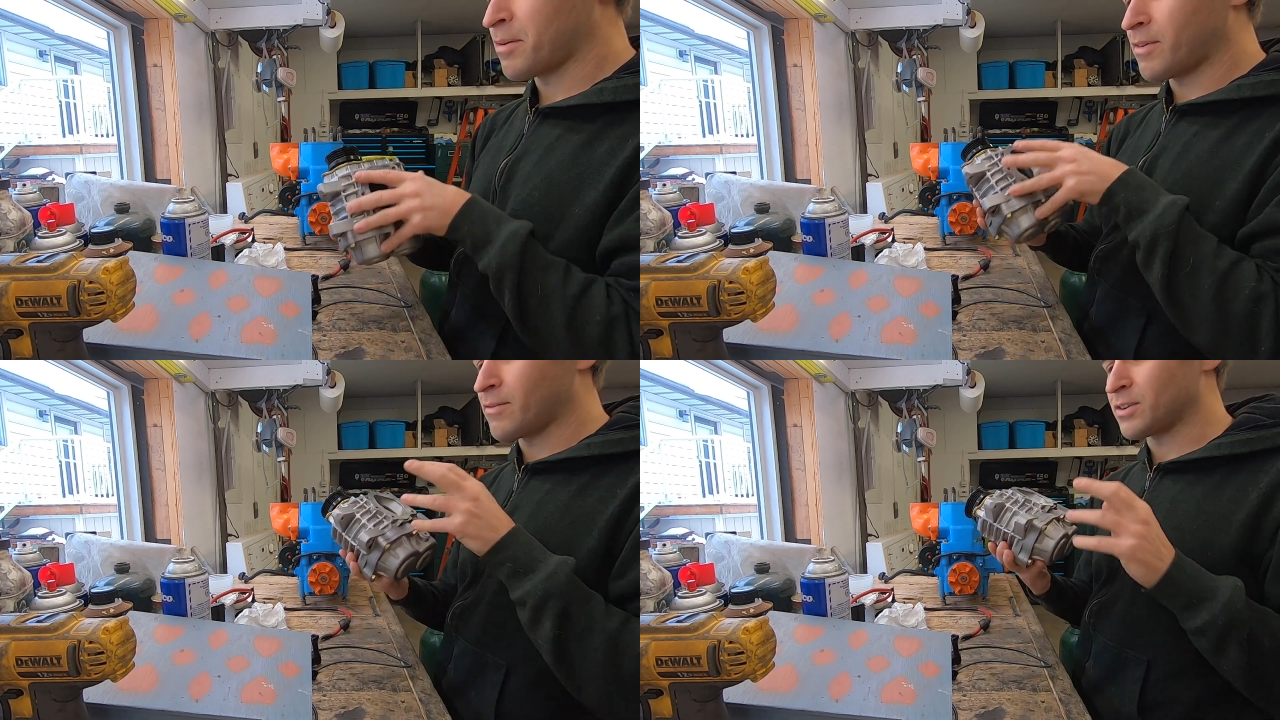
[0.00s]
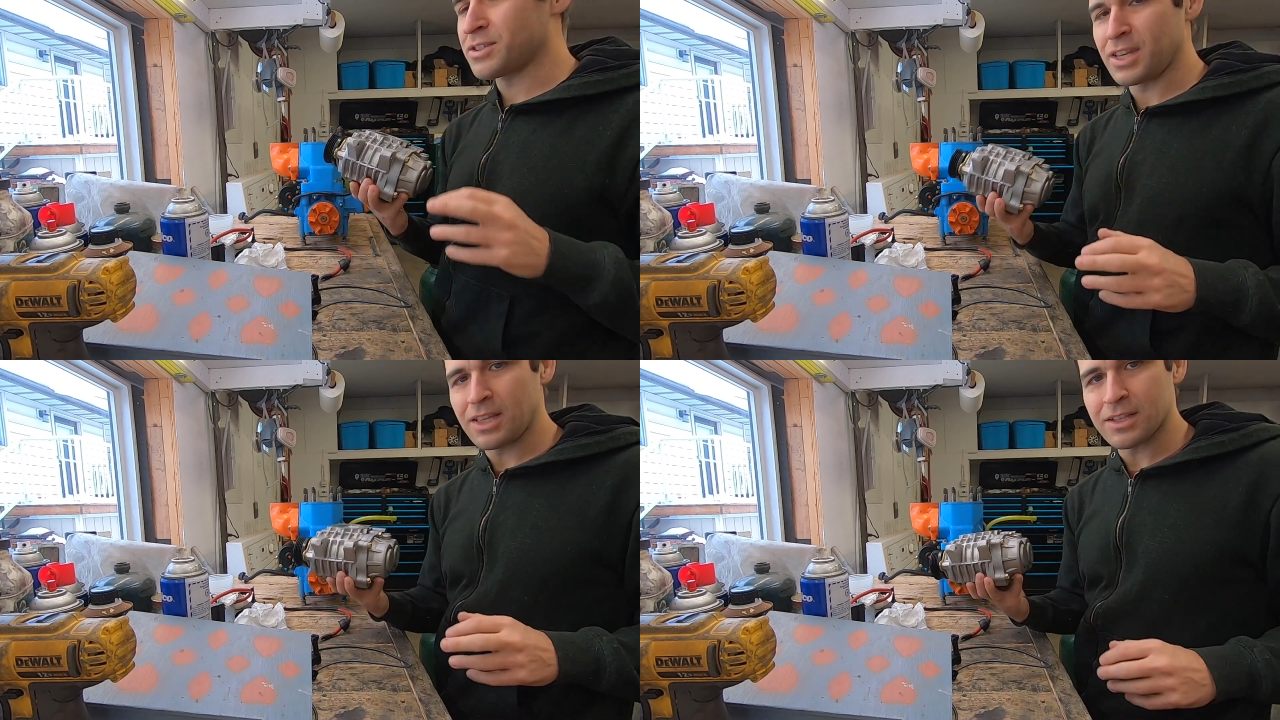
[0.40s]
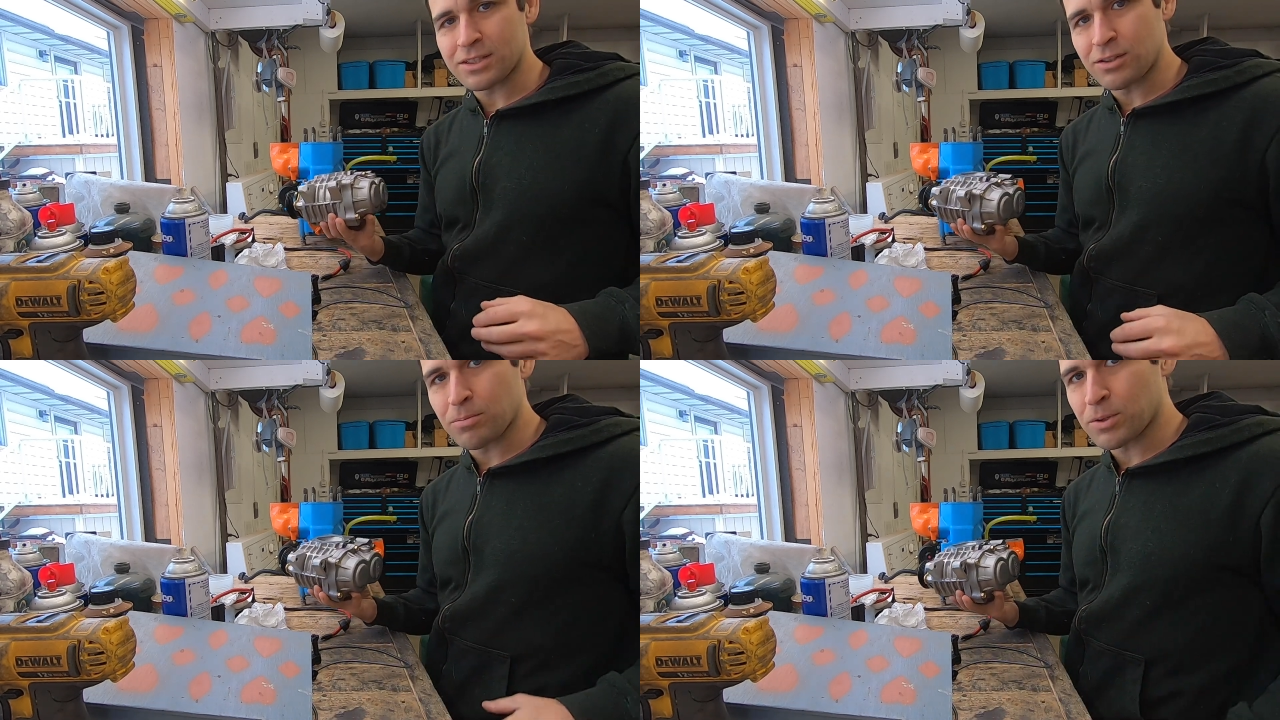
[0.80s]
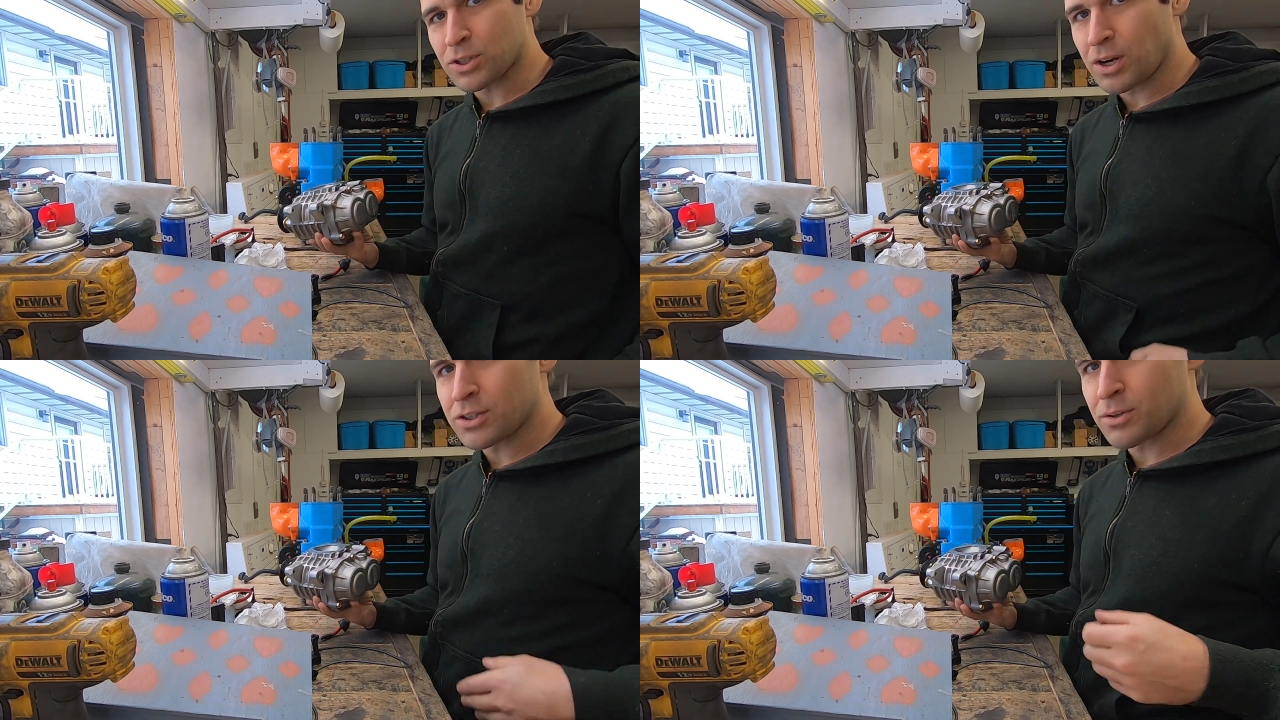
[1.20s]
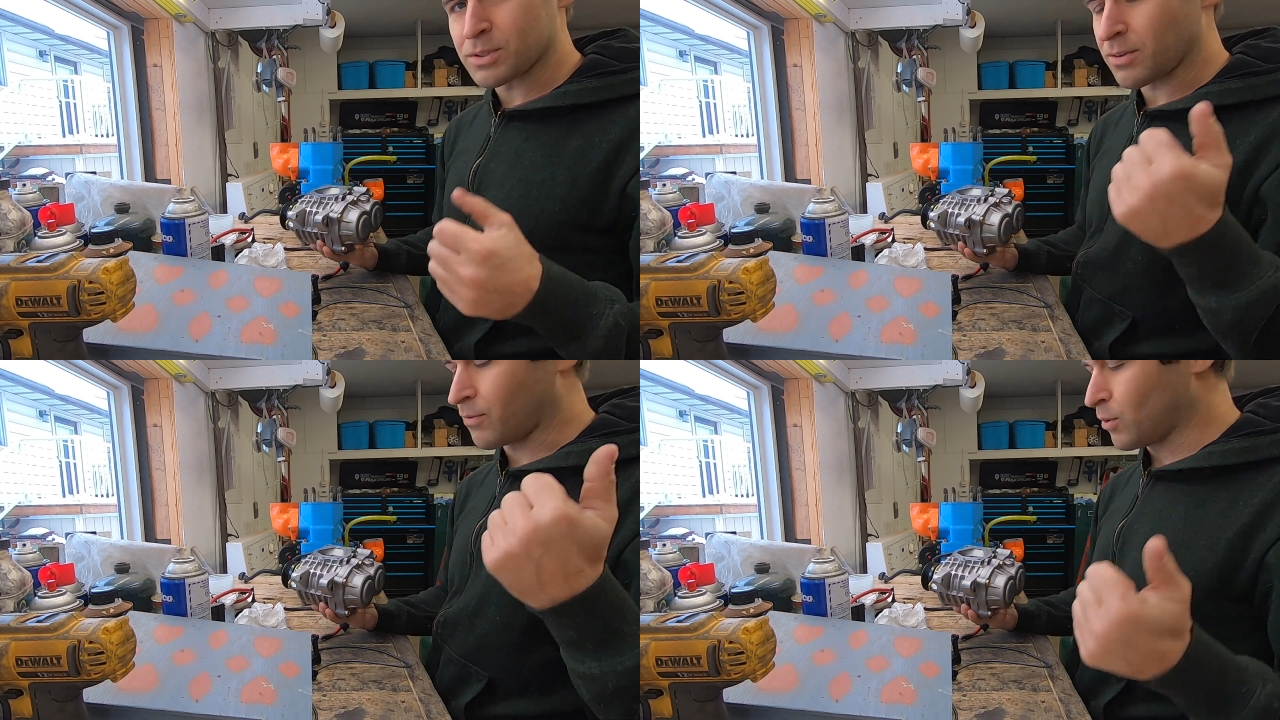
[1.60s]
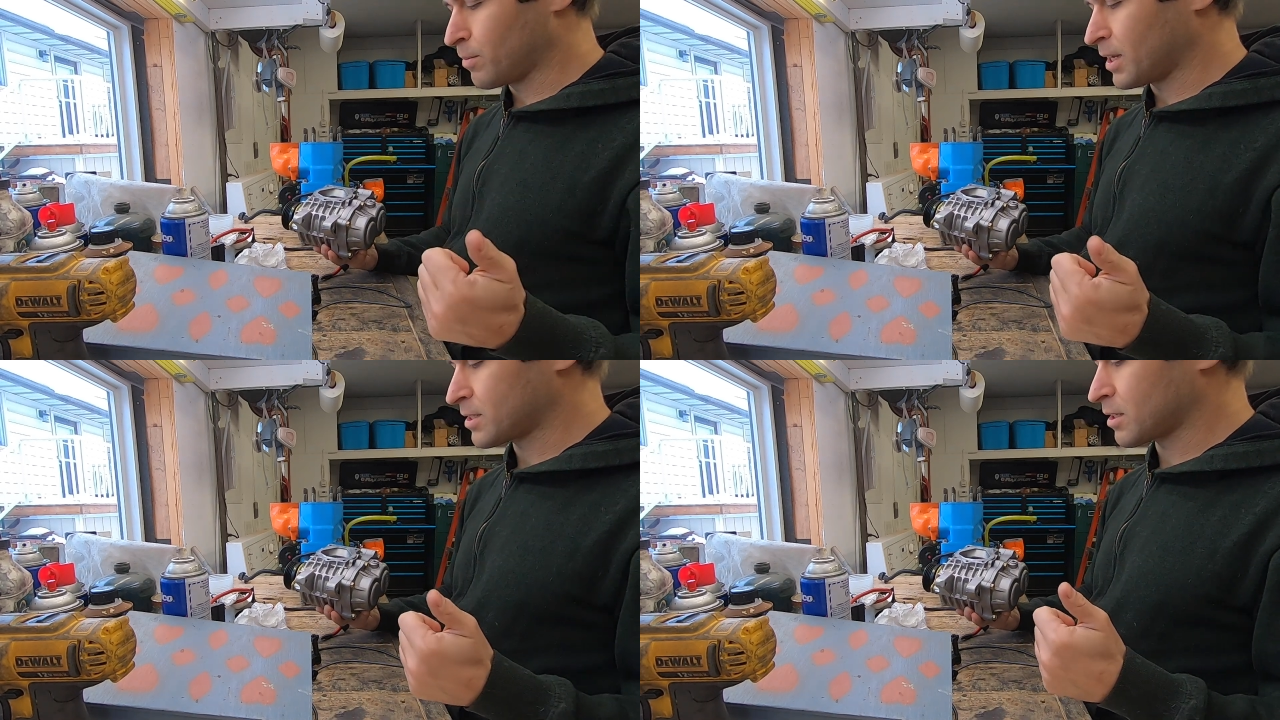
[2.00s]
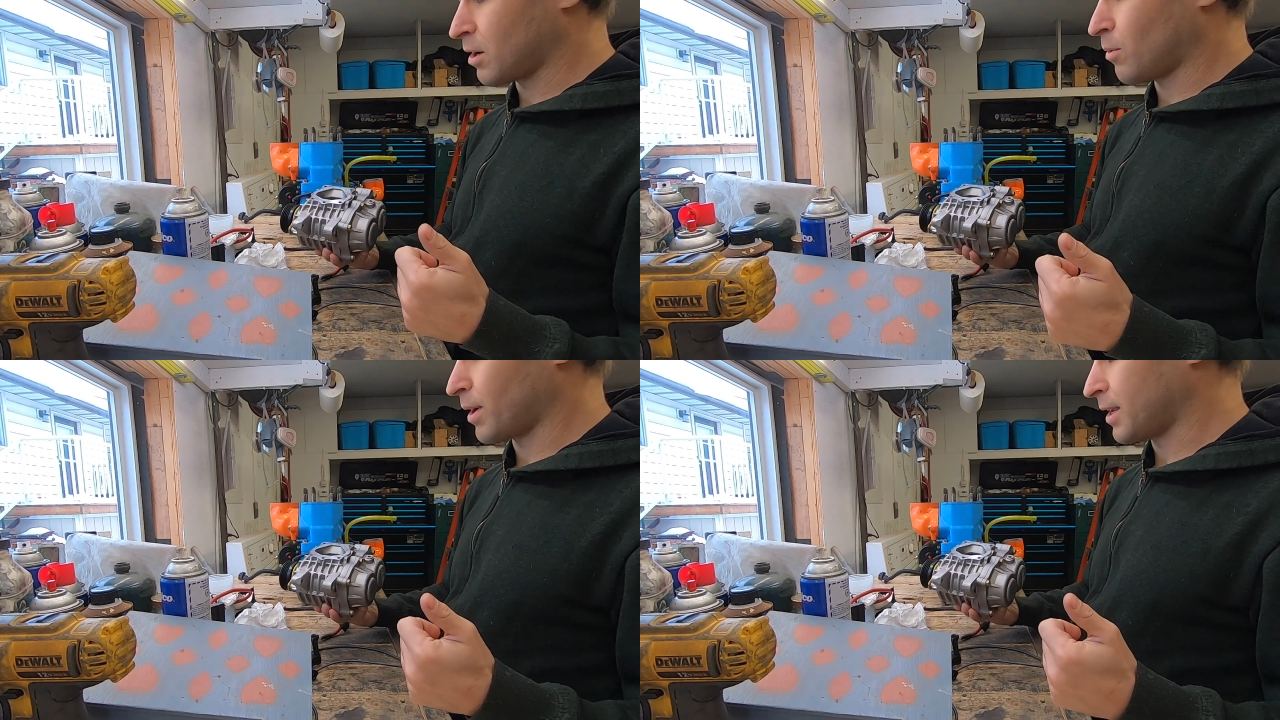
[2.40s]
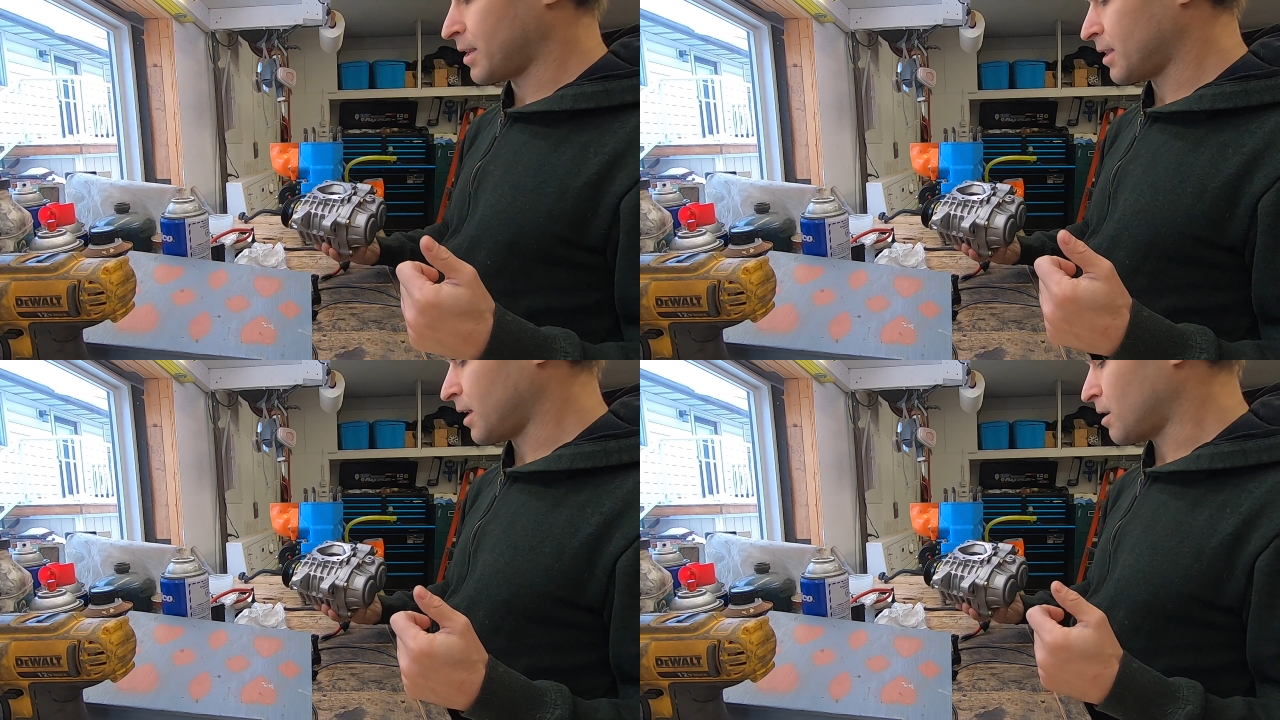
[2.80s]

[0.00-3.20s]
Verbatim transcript: I've ever seen this supercharger was a few minutes ago when I did the